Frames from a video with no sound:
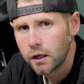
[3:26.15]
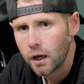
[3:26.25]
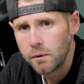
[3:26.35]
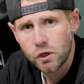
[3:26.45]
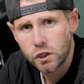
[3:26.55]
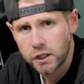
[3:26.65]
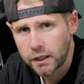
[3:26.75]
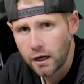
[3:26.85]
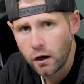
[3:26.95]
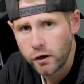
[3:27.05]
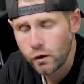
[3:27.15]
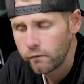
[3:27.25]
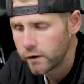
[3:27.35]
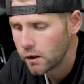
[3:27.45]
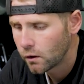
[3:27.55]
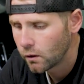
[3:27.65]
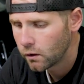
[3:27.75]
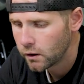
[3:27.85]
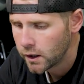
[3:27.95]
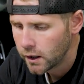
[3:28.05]
Uh, be sure to check it out on your own
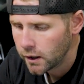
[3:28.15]
vehicle.